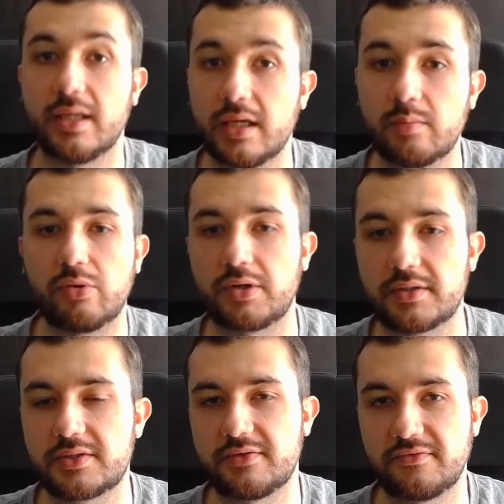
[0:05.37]
the
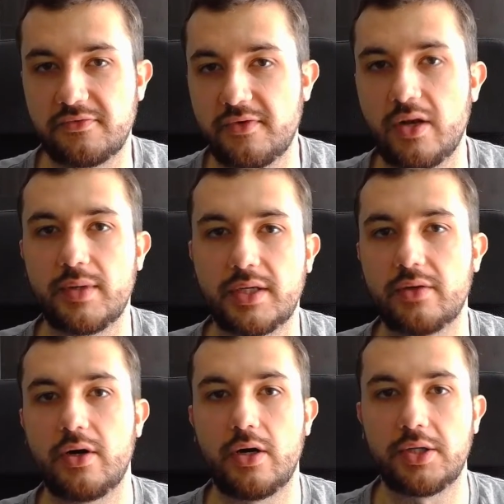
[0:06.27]
importance of following
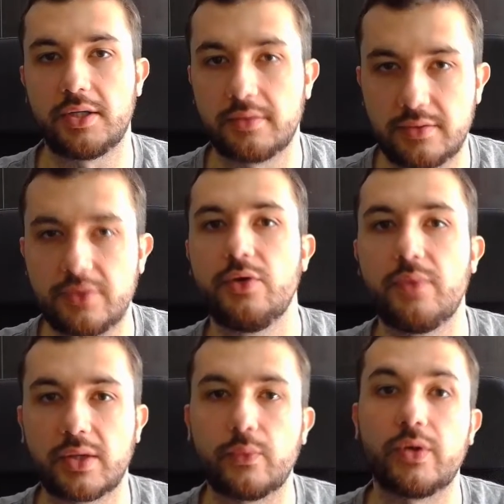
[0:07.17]
your heart and
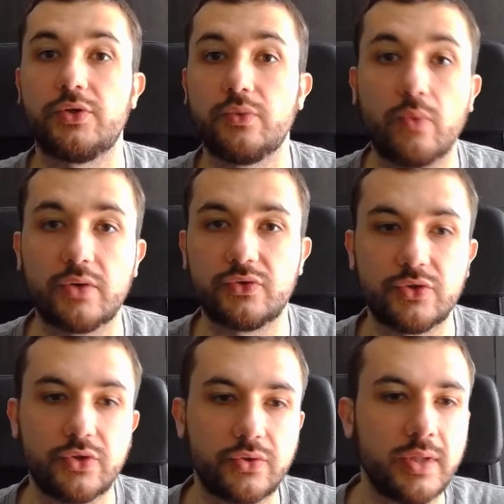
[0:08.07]
doing what you want to
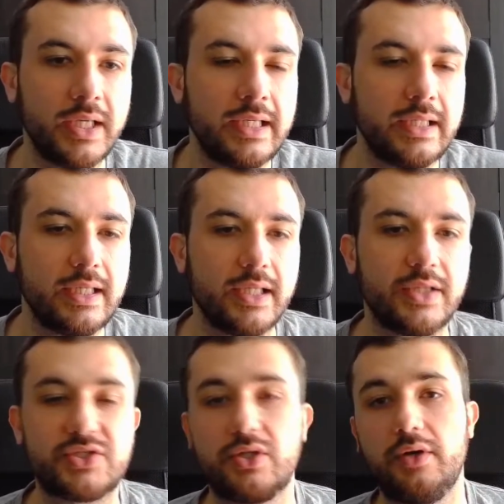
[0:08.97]
do.
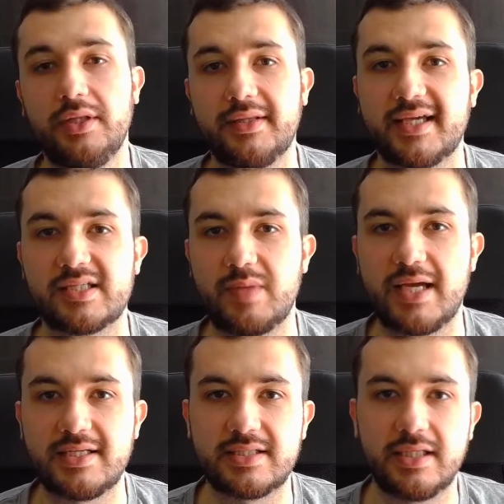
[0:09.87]
Story takes
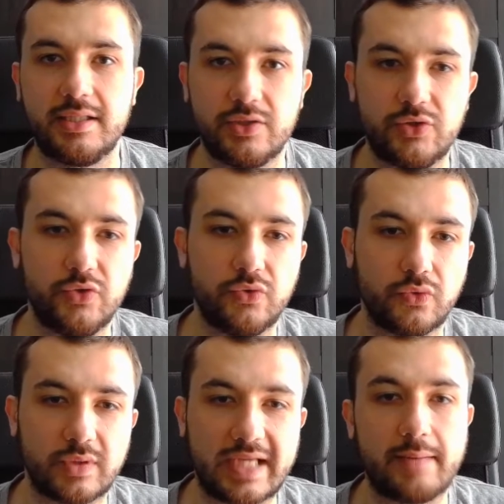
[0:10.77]
place in
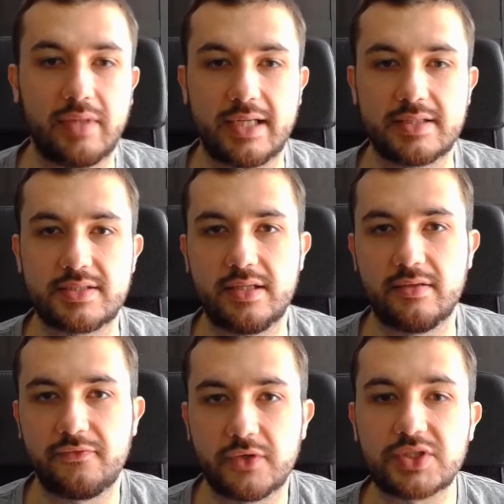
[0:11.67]
two timelines. The
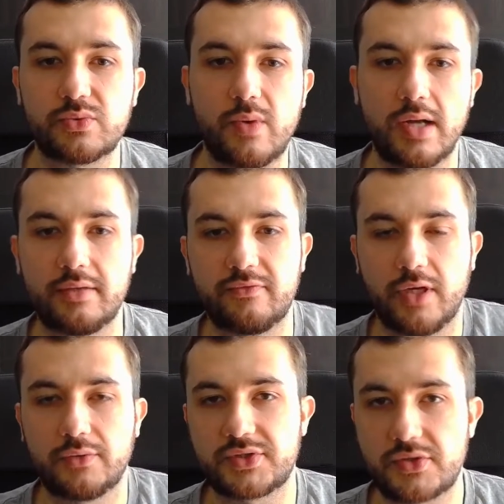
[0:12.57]
first one
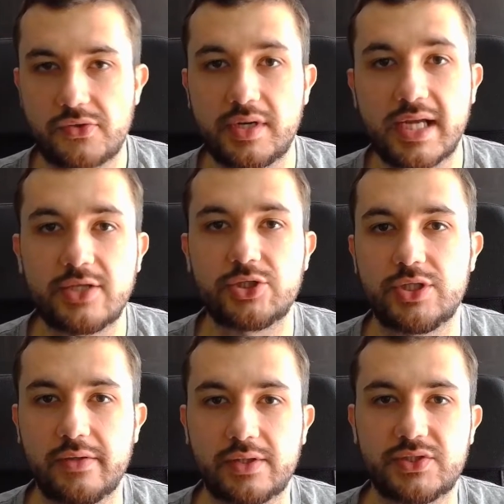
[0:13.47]
follows three
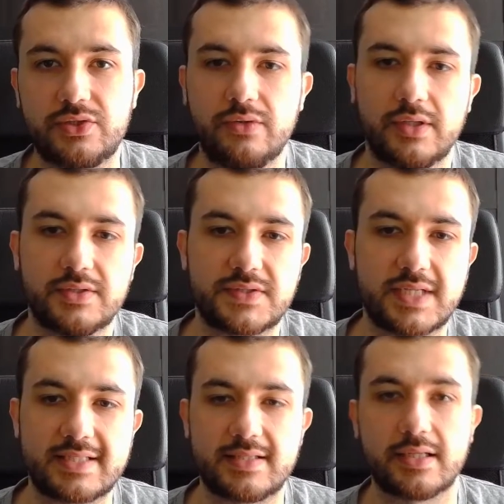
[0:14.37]
engineering students
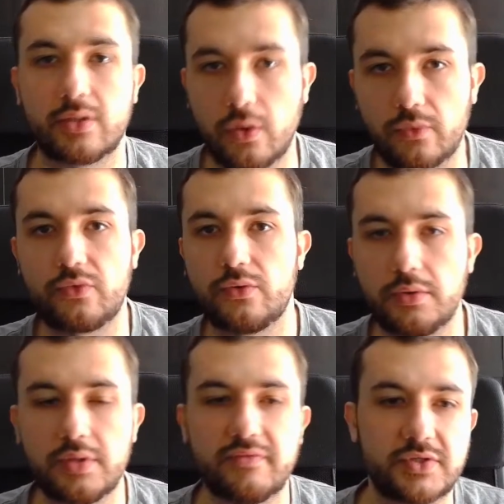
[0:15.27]
as they go through
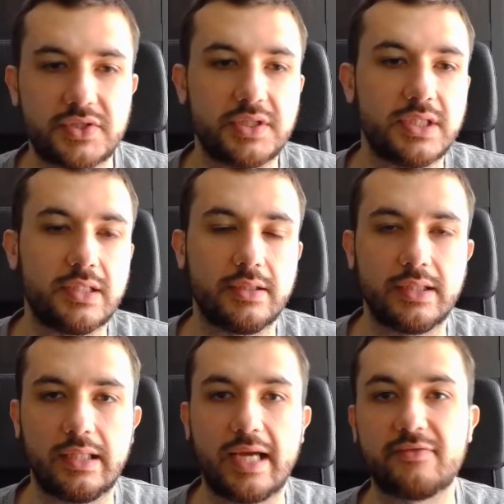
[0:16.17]
university
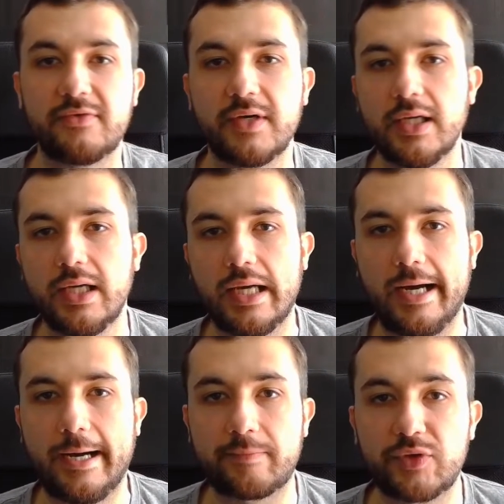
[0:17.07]
life.
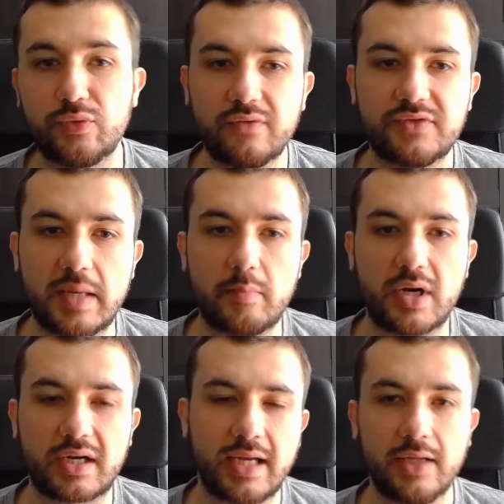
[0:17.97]
Uh, two of them
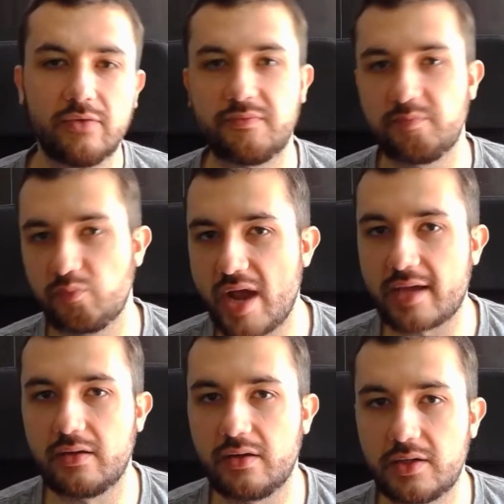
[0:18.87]
are kind of
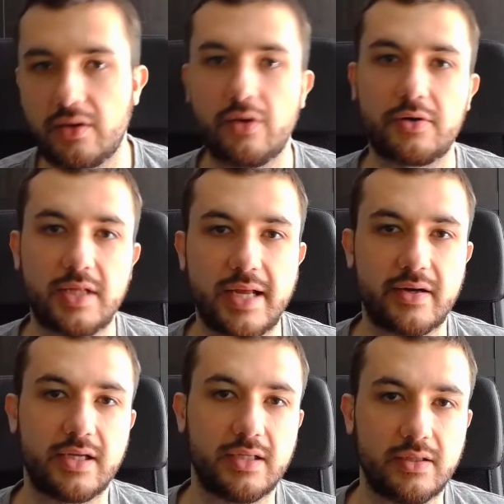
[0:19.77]
regular,
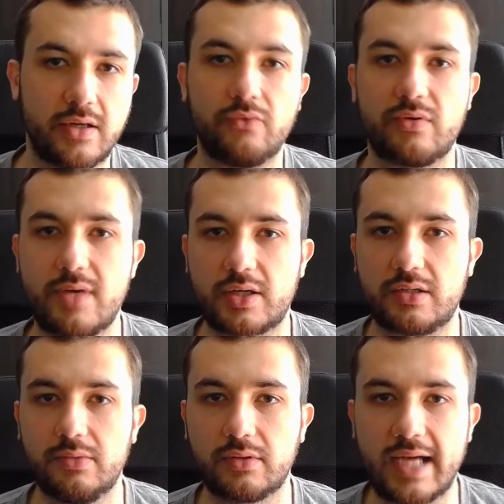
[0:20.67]
ordinary,
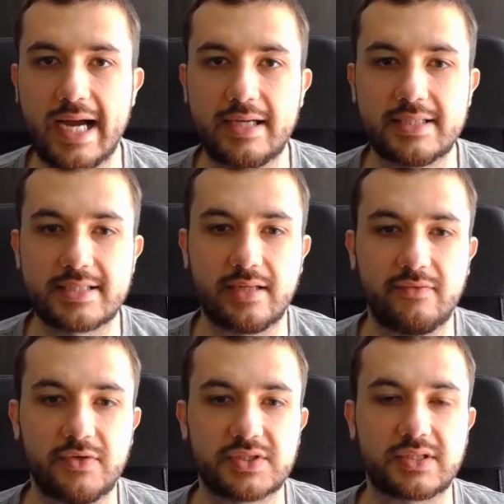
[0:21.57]
unremarkable guys at
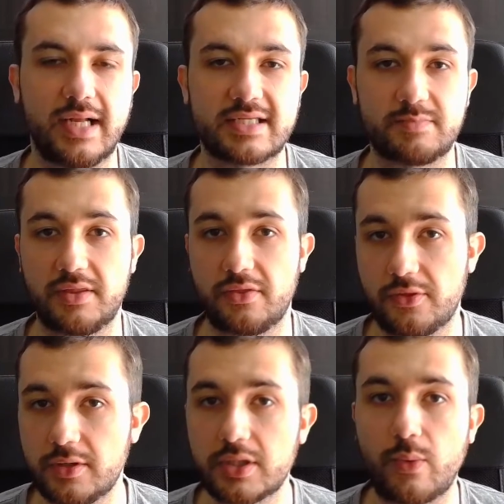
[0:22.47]
first glance, but the
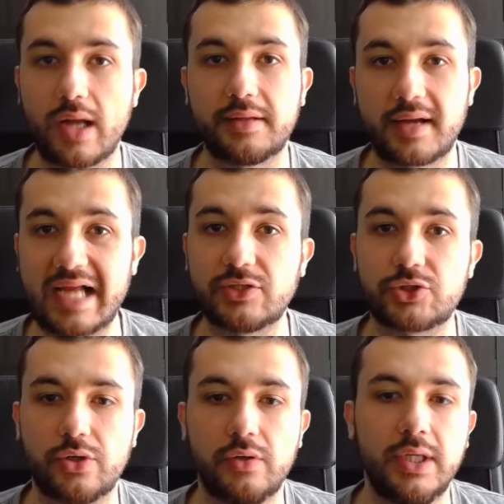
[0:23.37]
third one,
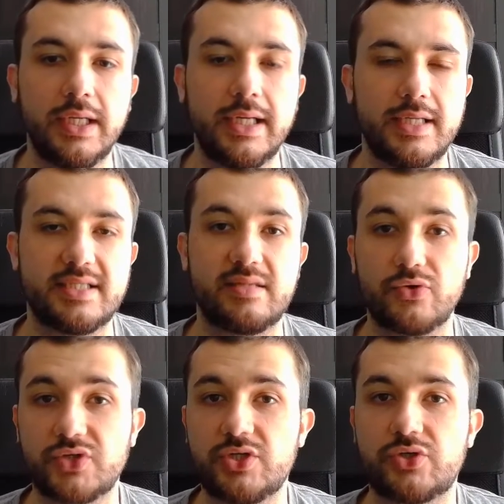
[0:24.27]
Rancho, is the
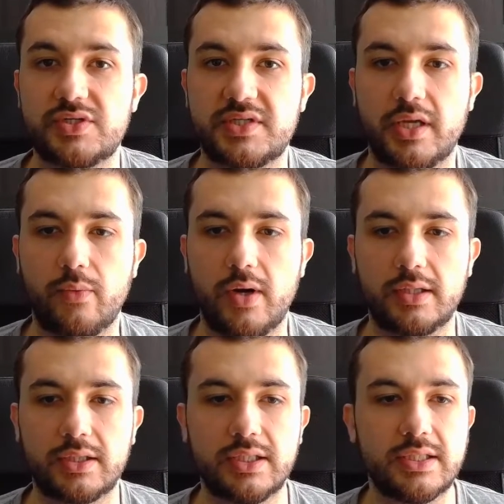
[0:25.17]
most interesting one.
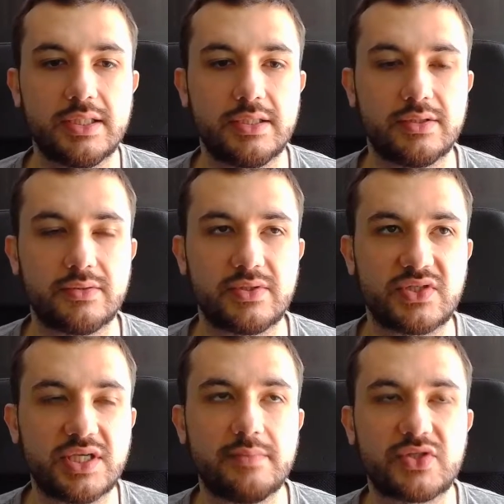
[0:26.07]
He
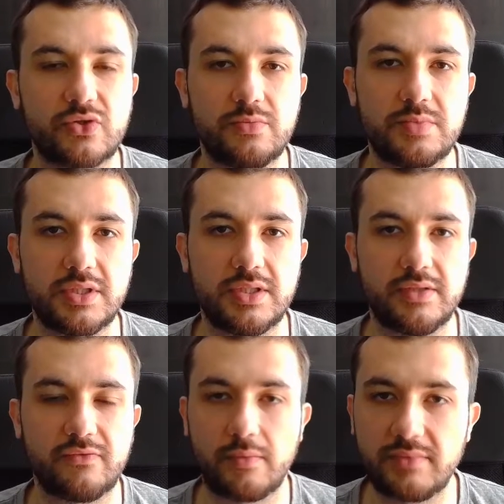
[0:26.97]
seems to
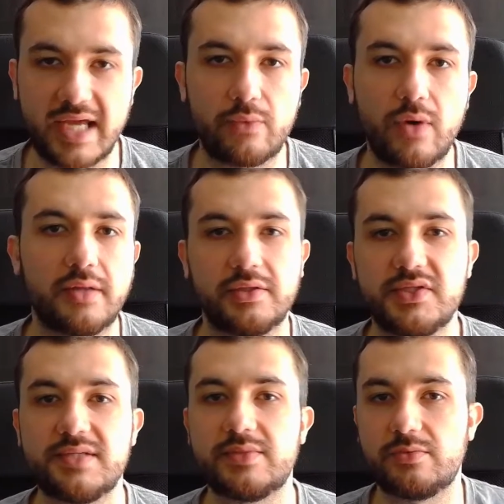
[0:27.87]
be, from day one, he
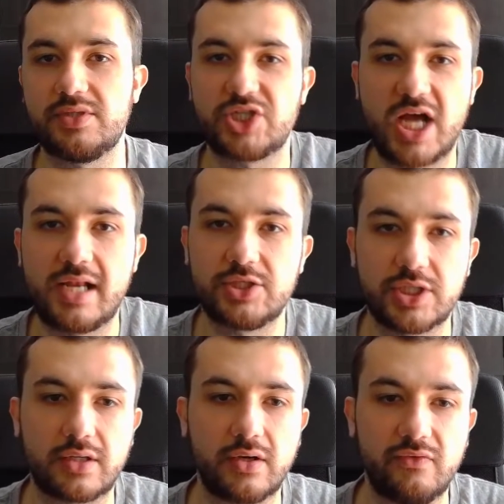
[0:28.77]
seems to be
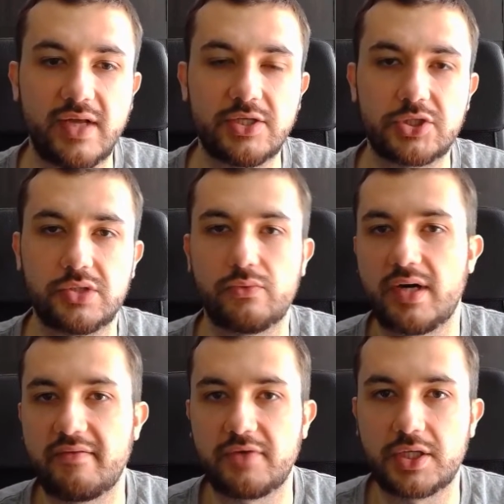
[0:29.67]
challenging convention
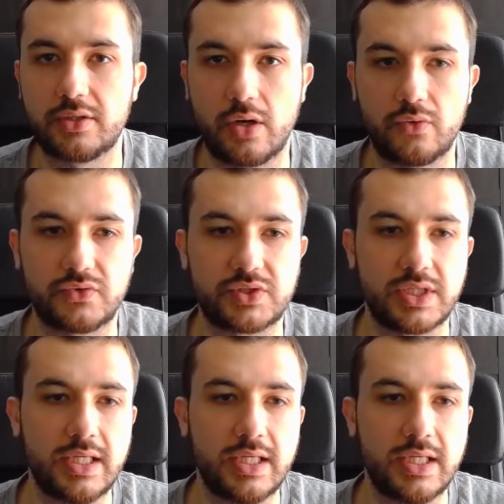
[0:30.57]
wherever he goes.